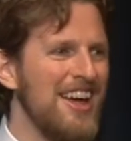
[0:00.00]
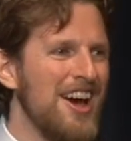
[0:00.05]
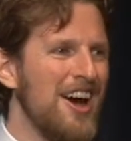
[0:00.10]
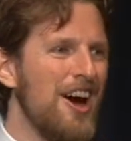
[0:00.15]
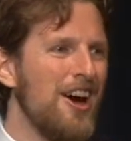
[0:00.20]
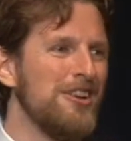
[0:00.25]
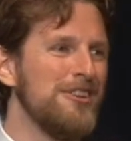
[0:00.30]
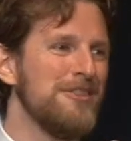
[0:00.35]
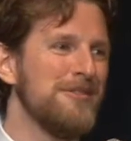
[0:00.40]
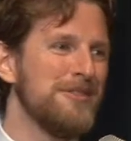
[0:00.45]

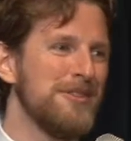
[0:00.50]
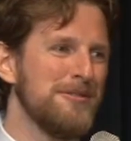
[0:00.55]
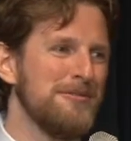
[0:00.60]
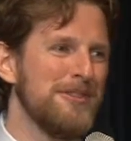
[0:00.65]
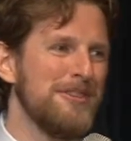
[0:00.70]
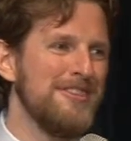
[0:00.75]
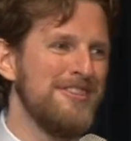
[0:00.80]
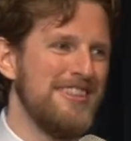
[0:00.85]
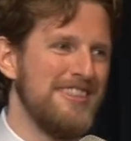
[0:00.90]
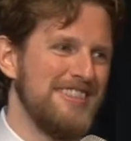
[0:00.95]
All over the
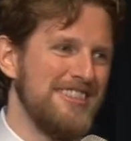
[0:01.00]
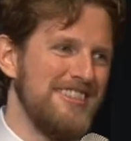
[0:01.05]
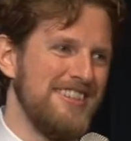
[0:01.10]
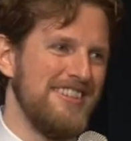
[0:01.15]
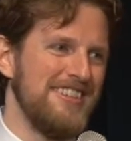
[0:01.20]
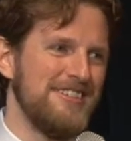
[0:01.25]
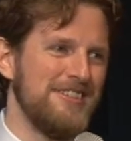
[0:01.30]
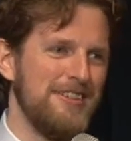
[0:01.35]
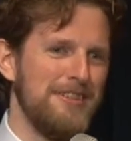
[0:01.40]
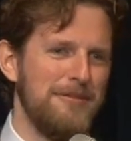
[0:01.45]
world this year,
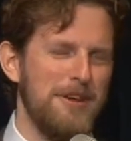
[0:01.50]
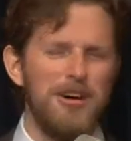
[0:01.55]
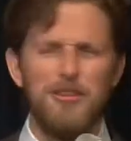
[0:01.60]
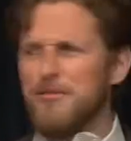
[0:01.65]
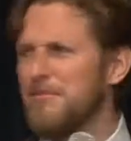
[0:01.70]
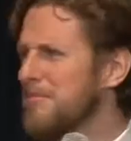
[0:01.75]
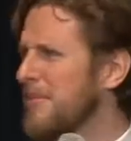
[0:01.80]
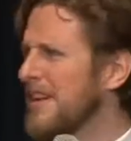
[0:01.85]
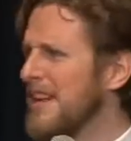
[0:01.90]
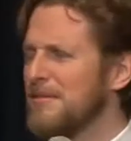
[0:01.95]
there's going to be... Oh,
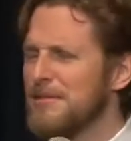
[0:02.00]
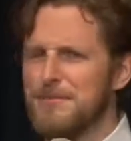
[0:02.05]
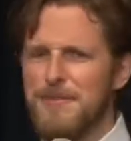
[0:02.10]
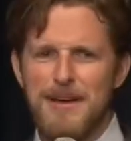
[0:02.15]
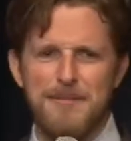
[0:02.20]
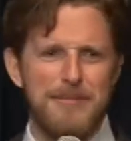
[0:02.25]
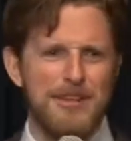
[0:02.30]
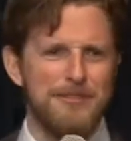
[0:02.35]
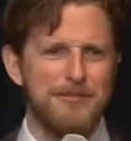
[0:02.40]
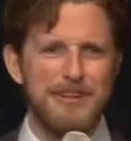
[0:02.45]
my name is
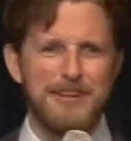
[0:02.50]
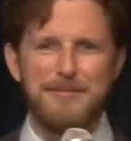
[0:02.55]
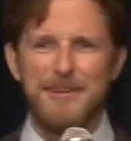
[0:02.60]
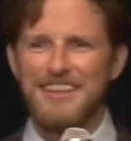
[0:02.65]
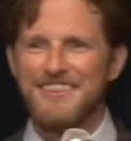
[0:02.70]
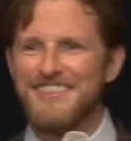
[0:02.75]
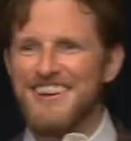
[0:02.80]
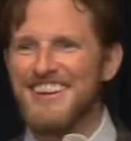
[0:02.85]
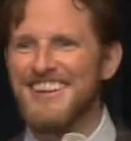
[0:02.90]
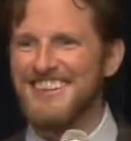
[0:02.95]
Matt Mullenweg, by
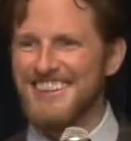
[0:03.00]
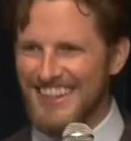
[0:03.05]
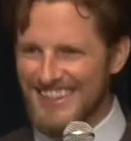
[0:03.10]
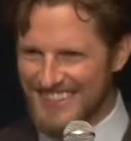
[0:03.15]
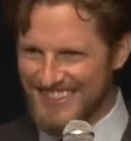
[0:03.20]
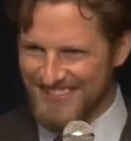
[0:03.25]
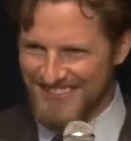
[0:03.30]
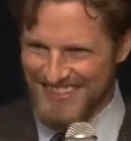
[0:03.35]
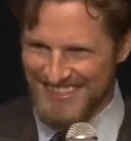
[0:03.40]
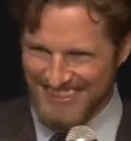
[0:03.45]
the way. Nice
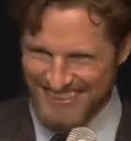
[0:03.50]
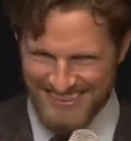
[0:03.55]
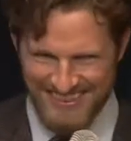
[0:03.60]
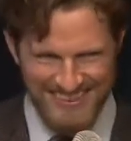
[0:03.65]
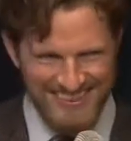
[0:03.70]
to meet you.